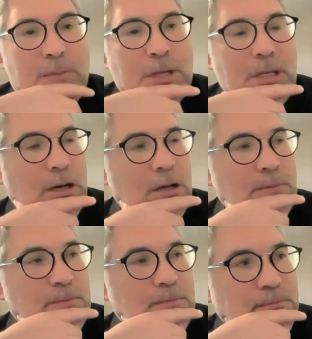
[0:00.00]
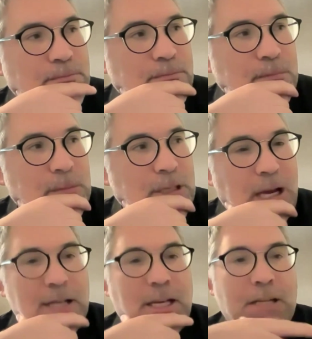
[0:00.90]
I mean,
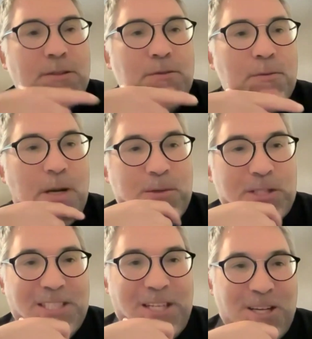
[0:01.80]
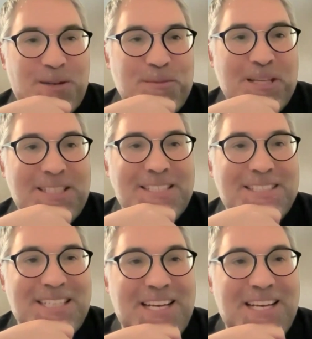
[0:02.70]
I do remember us talking about this.